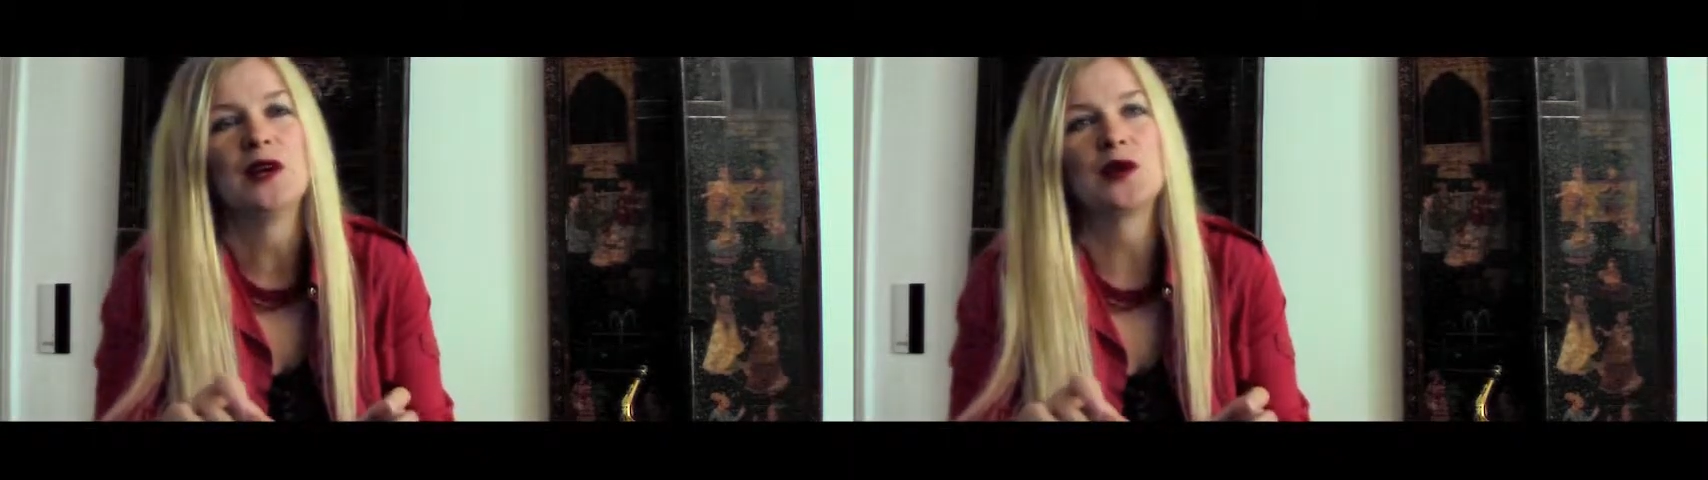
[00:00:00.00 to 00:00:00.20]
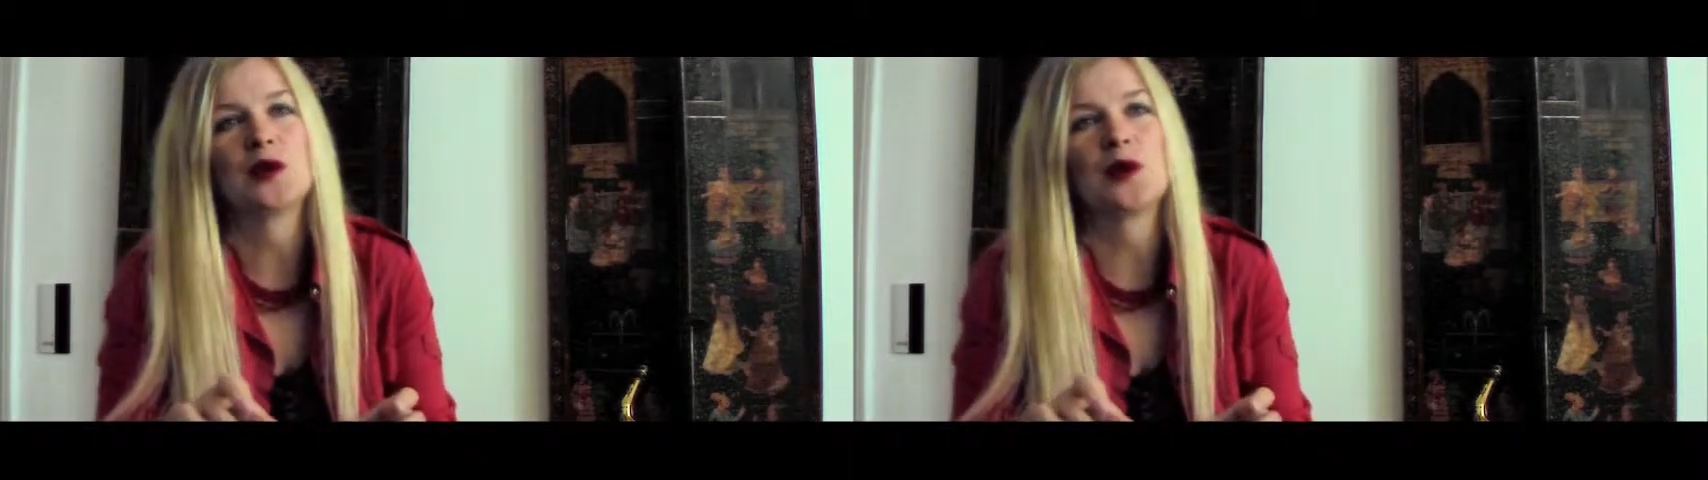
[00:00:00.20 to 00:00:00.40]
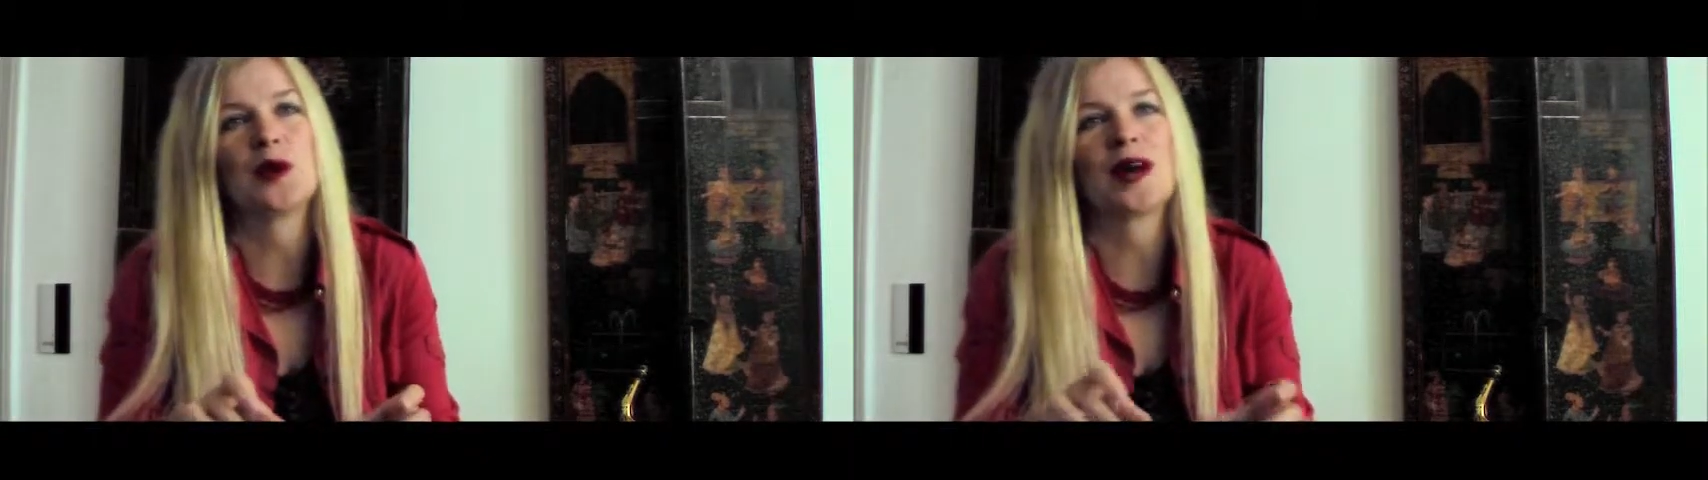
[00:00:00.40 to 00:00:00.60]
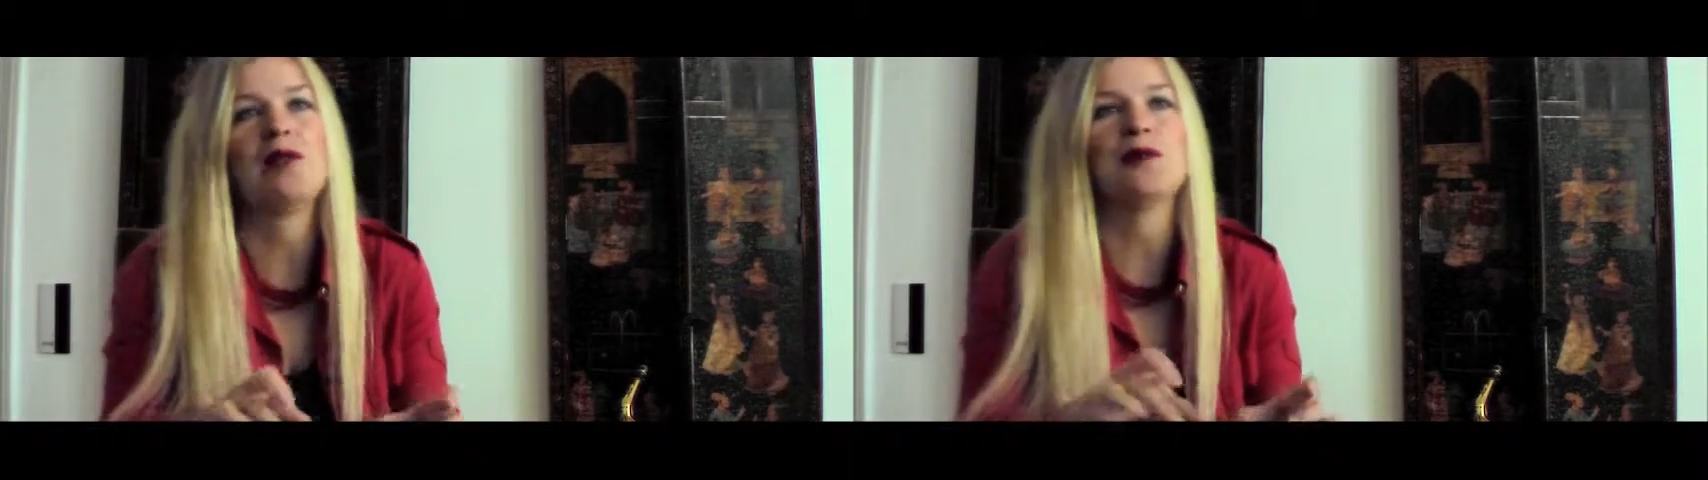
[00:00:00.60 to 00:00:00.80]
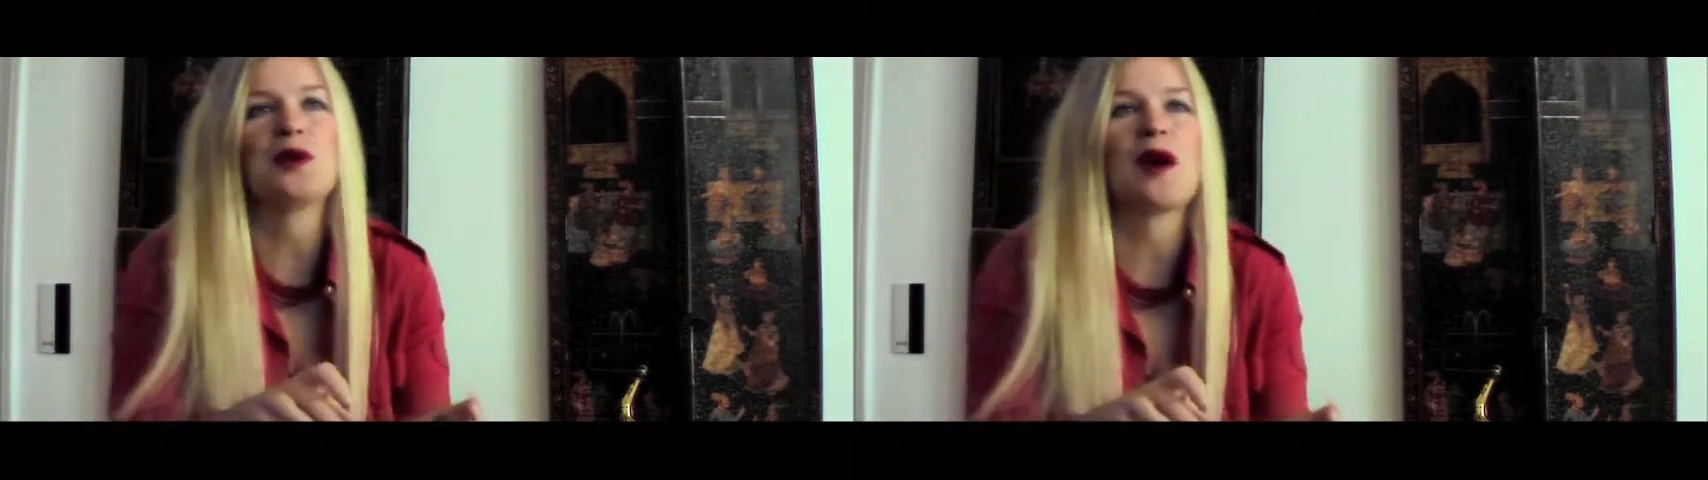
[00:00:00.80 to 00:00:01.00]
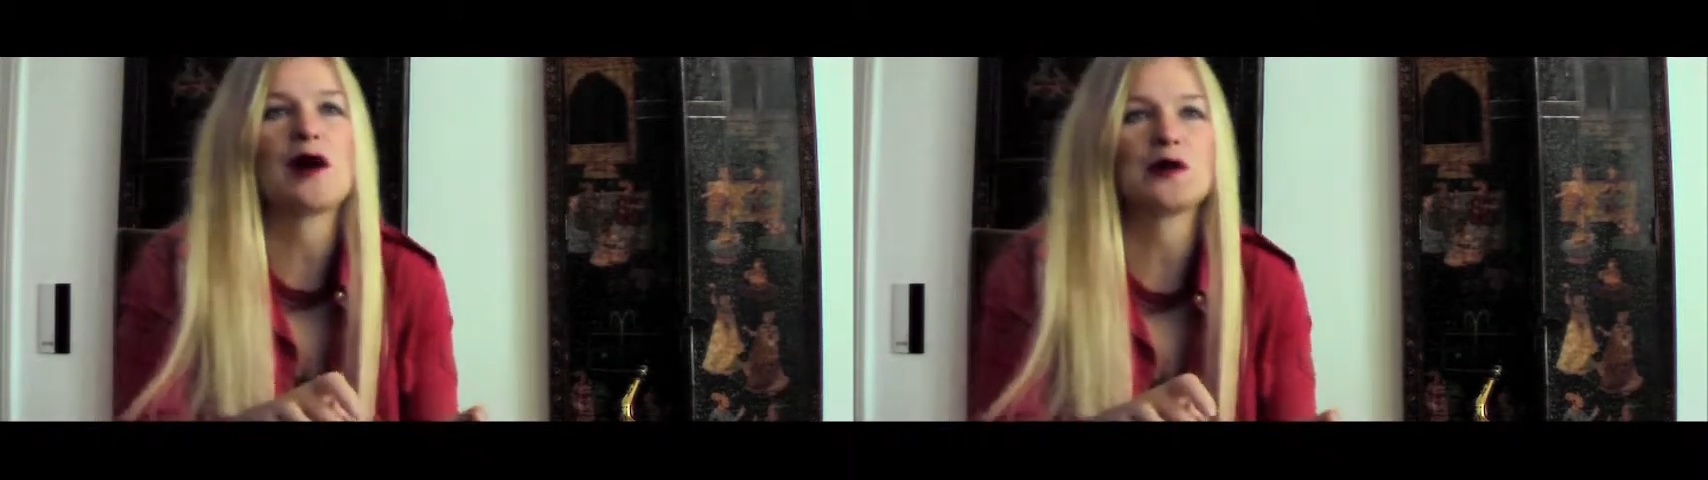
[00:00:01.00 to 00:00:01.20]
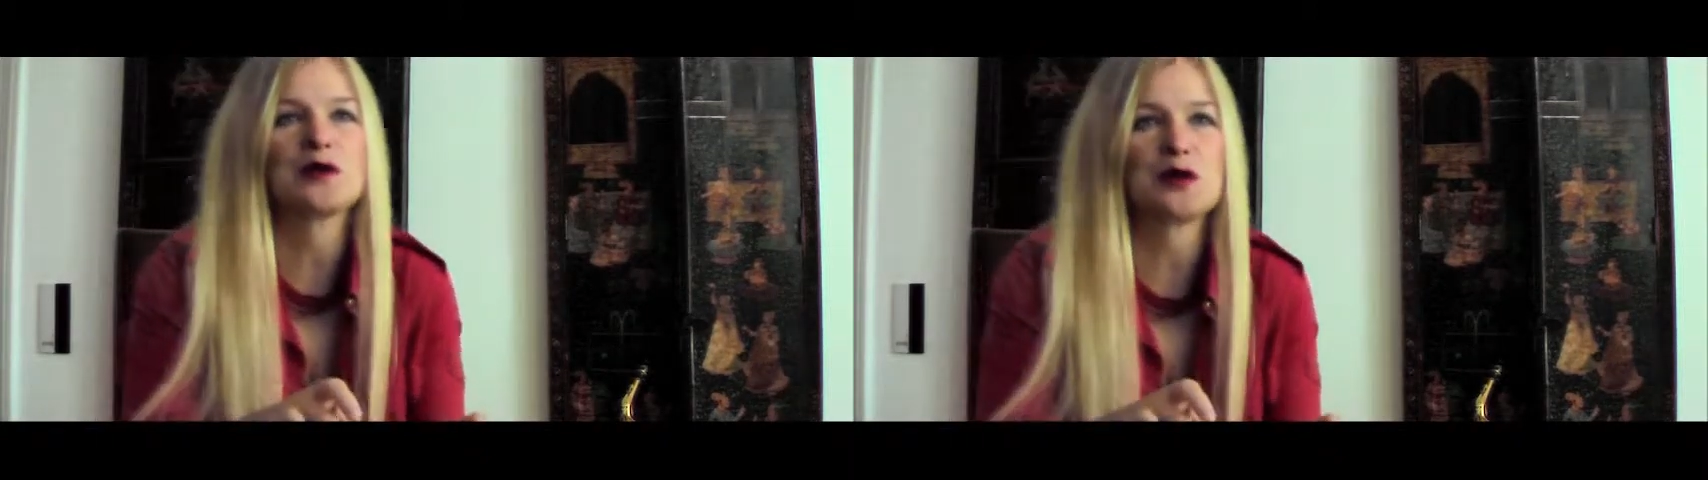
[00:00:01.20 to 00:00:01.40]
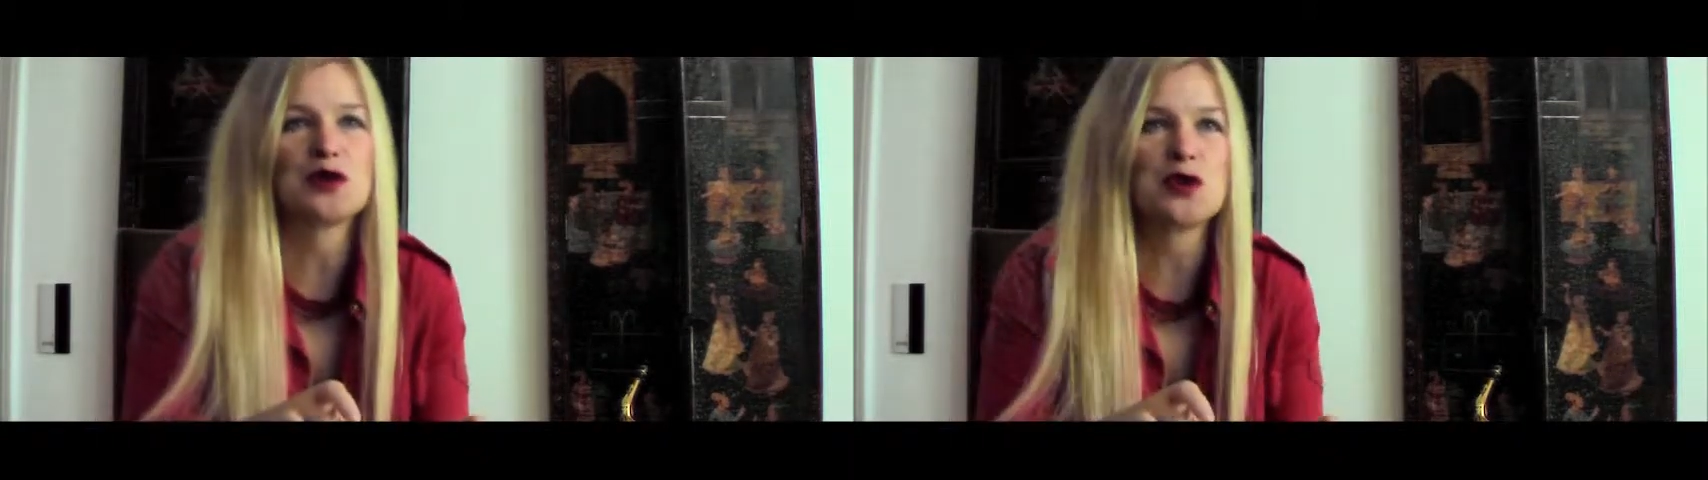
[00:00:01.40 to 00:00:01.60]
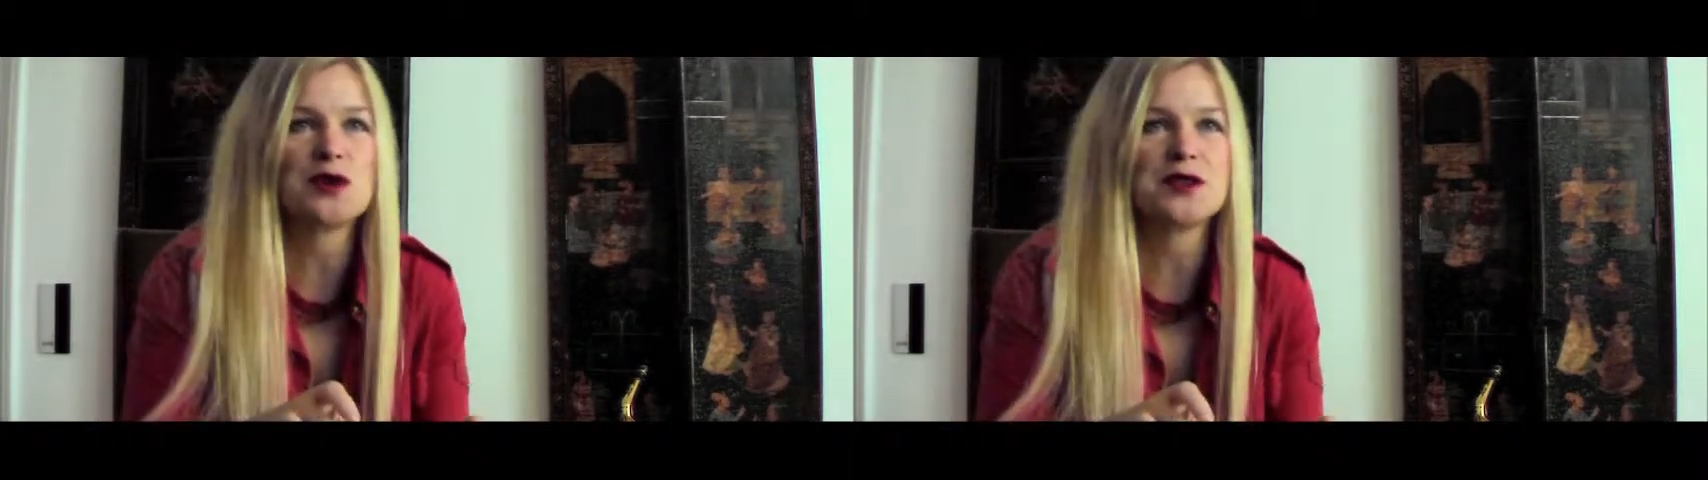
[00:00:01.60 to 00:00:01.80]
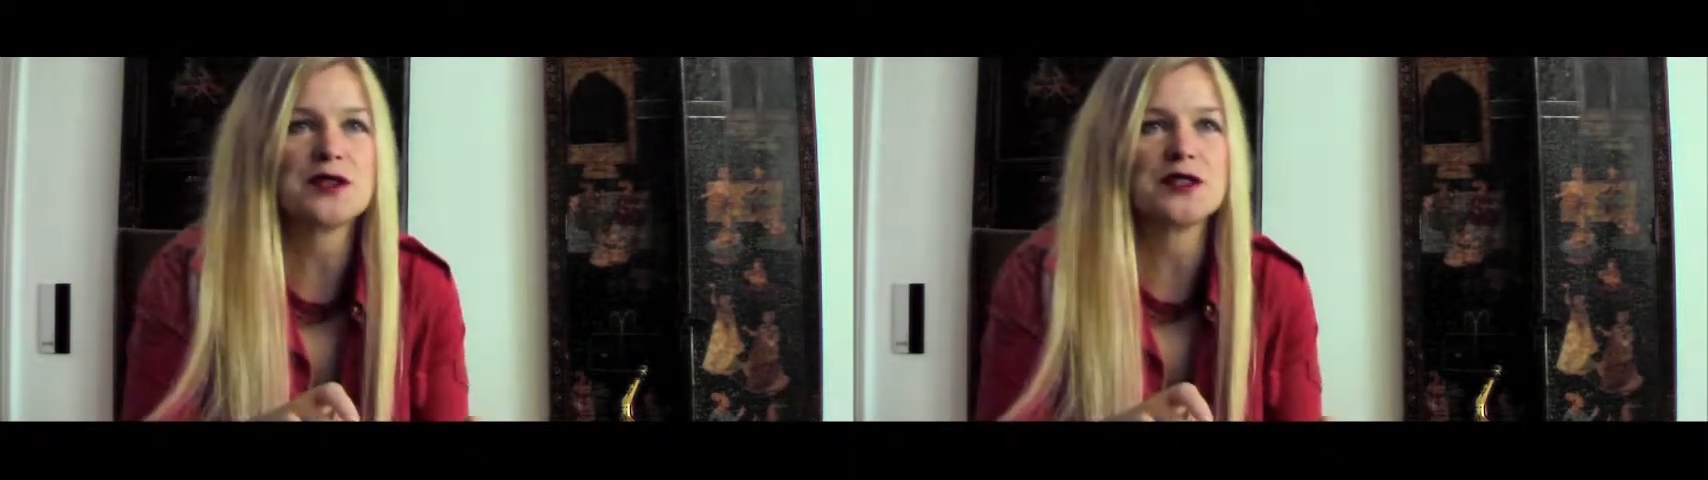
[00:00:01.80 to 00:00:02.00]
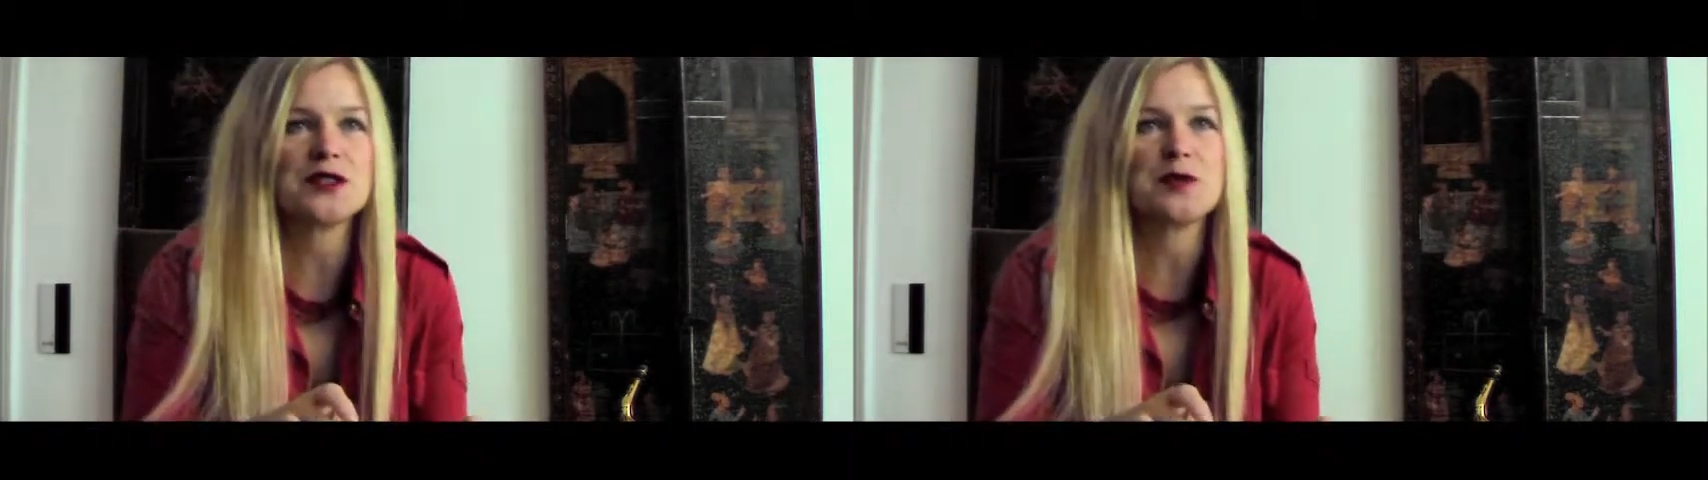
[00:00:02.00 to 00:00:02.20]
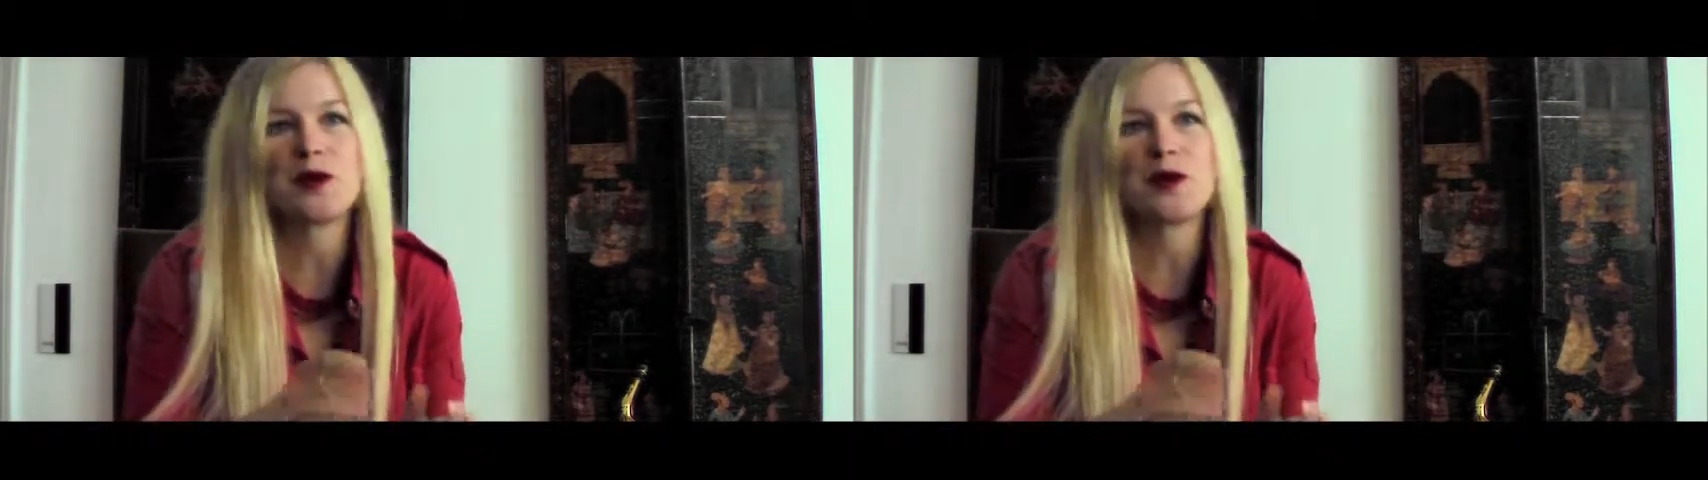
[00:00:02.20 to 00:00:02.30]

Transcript: to help you out with your choices,